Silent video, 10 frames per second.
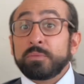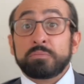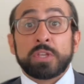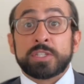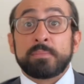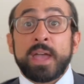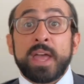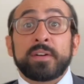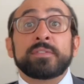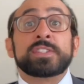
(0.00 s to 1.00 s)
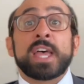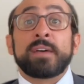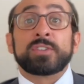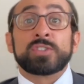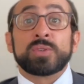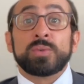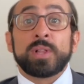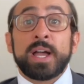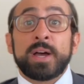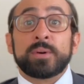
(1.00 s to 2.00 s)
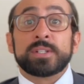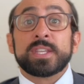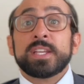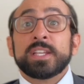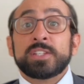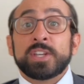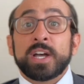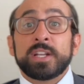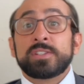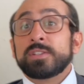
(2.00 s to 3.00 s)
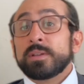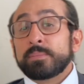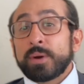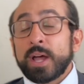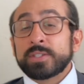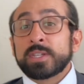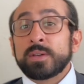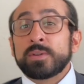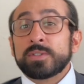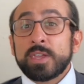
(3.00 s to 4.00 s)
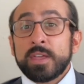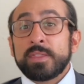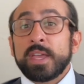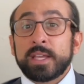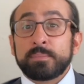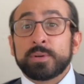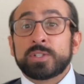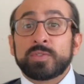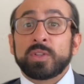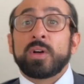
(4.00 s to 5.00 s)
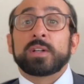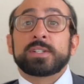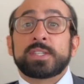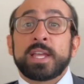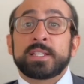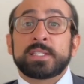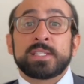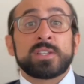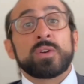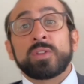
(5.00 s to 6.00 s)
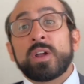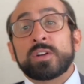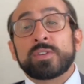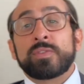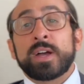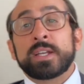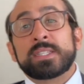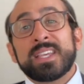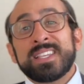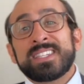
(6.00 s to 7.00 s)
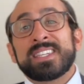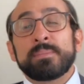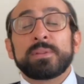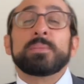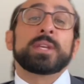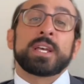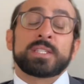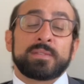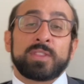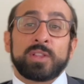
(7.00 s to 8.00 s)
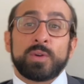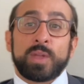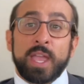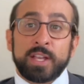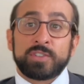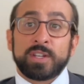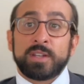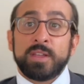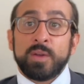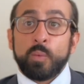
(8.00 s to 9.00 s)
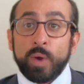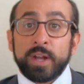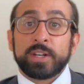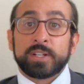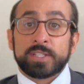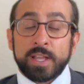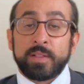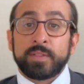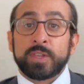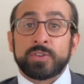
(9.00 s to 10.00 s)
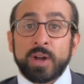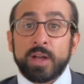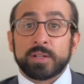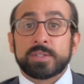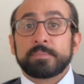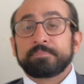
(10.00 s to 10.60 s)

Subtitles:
Doesn't matter if it's after school hours. Judge, prosecutors, they can push for longer sentences or larger fines simply because of the location where you're selling the drugs.